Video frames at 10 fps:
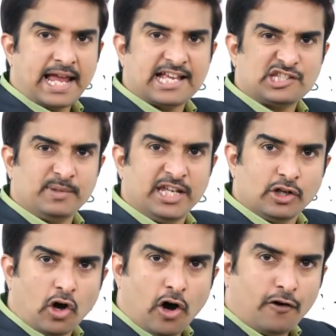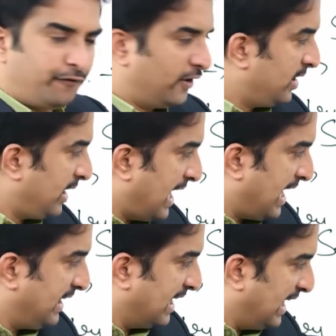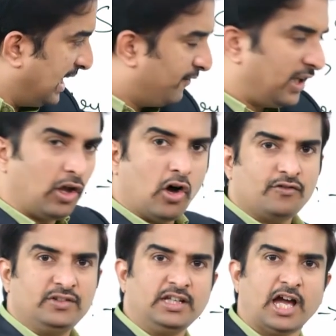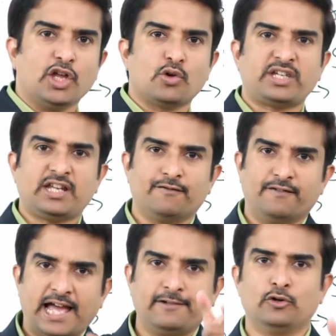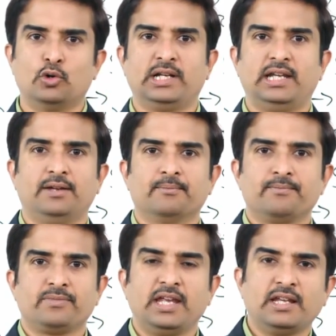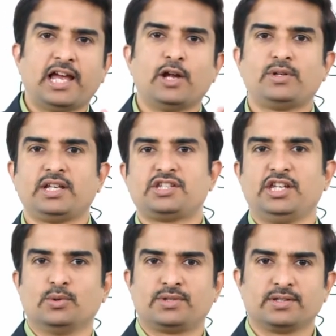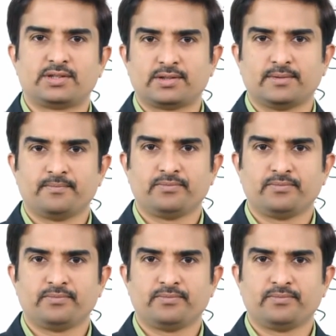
has been offered at the level of the aortic valve only in aortic stenosis.